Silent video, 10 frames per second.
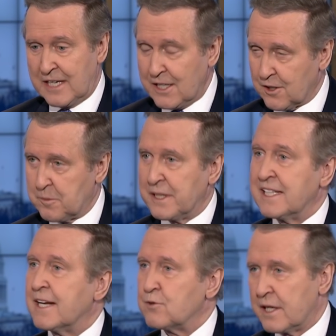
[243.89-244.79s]
He ought to
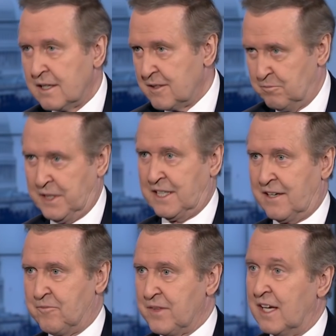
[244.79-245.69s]
be in every
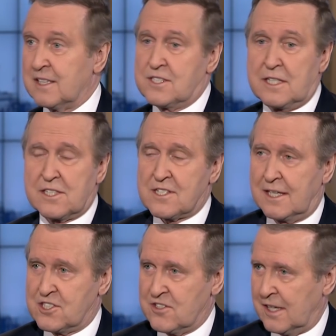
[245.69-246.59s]
meeting unless he
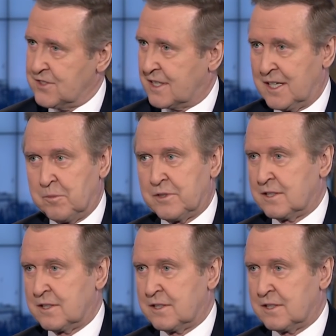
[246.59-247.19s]
decides not to come,